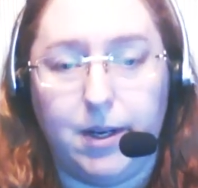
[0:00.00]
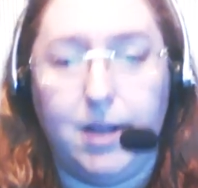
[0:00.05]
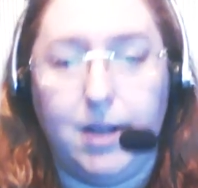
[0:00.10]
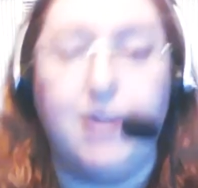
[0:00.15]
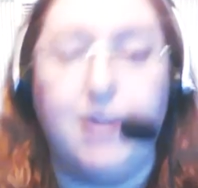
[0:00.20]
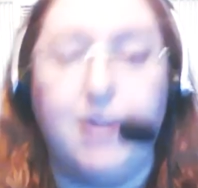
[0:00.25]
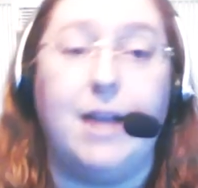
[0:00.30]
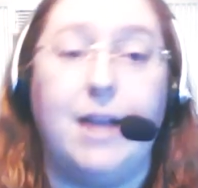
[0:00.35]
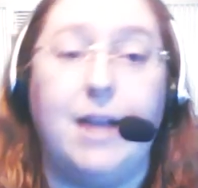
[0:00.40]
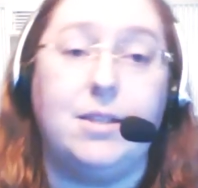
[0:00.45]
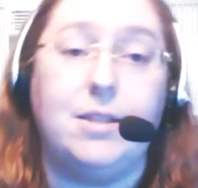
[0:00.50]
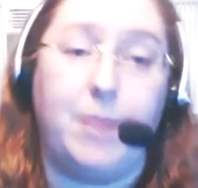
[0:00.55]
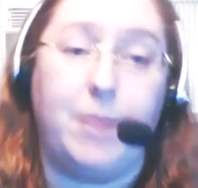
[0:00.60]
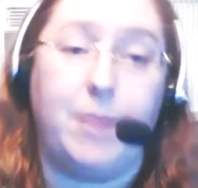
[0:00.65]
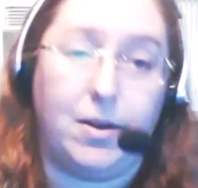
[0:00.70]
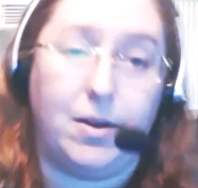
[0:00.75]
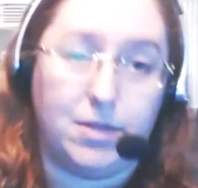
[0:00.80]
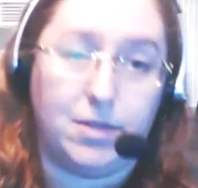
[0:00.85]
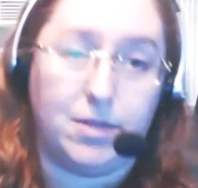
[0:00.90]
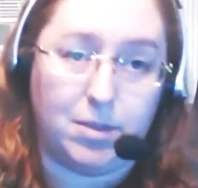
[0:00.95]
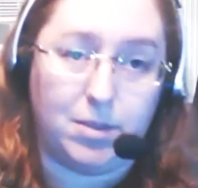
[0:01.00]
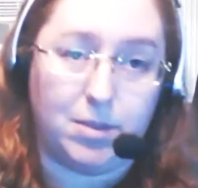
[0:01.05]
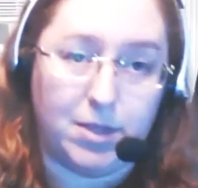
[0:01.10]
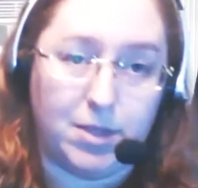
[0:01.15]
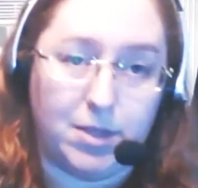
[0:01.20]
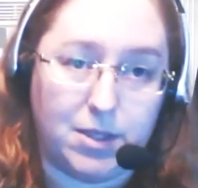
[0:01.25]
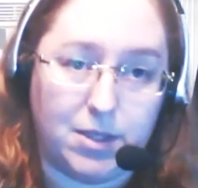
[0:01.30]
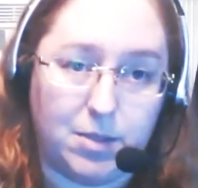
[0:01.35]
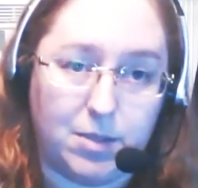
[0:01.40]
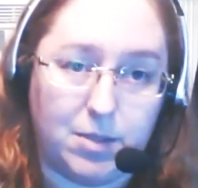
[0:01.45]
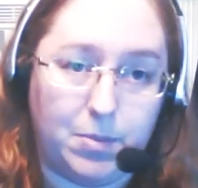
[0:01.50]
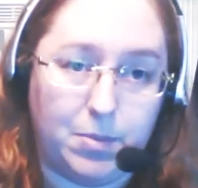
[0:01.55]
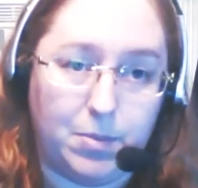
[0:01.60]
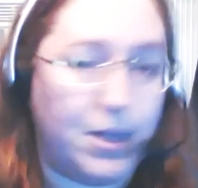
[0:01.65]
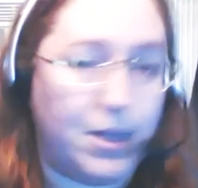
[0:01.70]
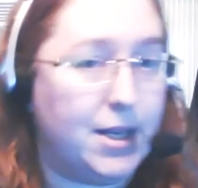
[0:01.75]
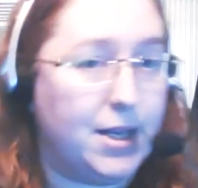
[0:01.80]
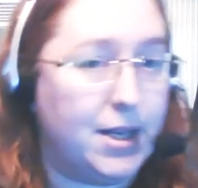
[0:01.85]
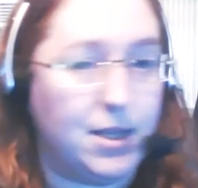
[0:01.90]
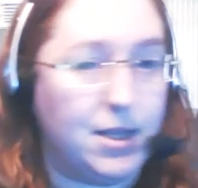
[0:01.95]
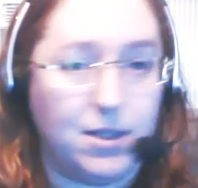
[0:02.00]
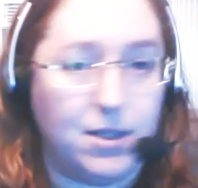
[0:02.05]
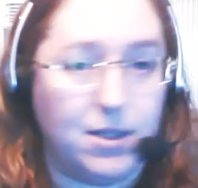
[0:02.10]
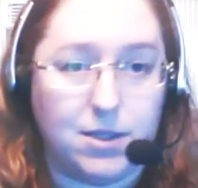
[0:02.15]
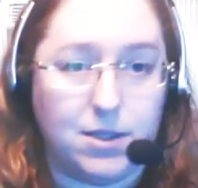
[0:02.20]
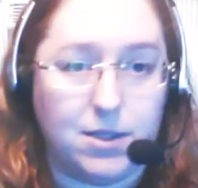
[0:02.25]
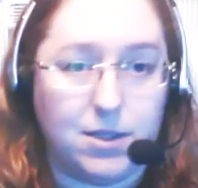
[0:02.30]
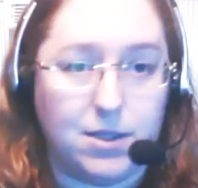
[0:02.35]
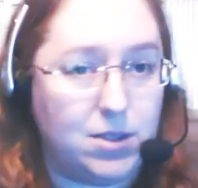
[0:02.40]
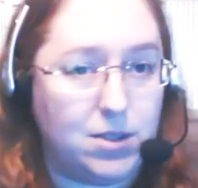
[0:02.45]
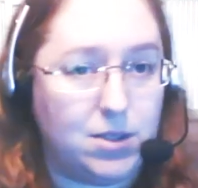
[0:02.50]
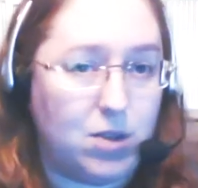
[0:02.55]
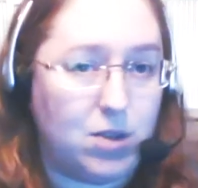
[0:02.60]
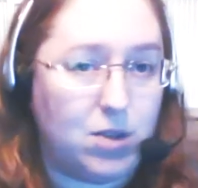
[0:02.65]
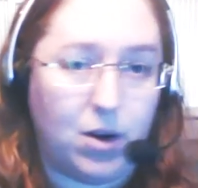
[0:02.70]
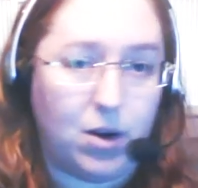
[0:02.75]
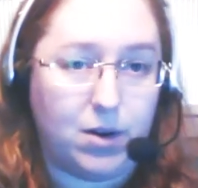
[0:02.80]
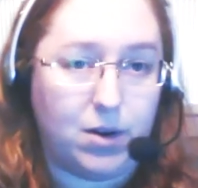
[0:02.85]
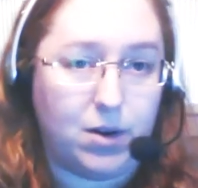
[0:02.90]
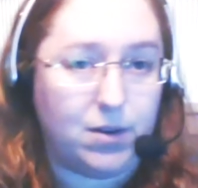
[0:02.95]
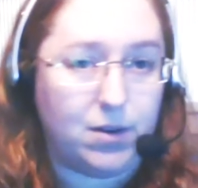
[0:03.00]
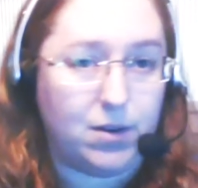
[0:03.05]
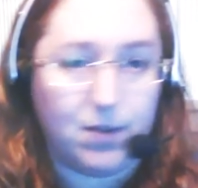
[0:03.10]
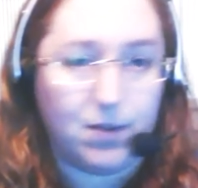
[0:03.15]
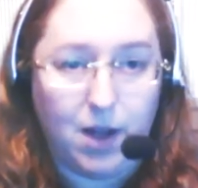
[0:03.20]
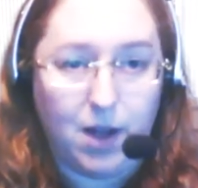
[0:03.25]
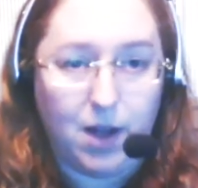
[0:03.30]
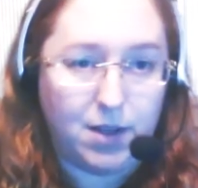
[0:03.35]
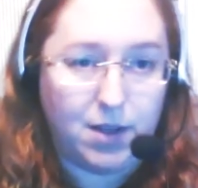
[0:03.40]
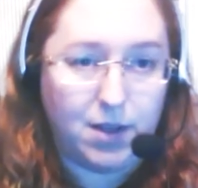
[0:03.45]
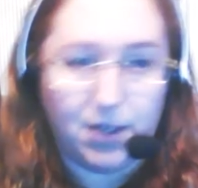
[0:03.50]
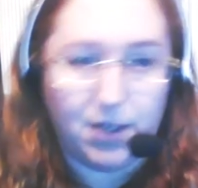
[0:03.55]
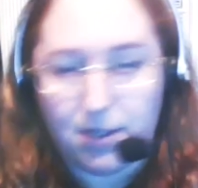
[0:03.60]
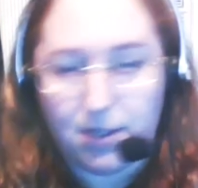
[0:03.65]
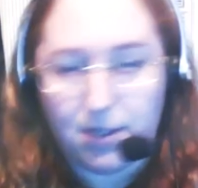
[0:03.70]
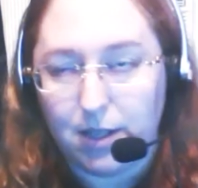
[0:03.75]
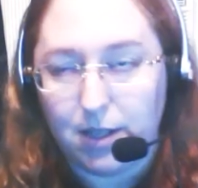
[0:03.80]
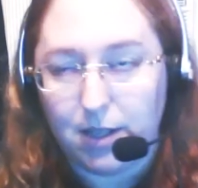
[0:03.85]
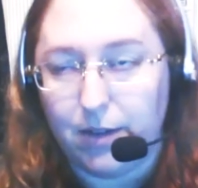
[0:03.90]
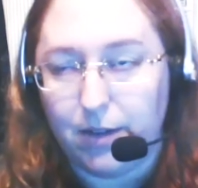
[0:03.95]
And that's about some of this Pleiades star holiday stuff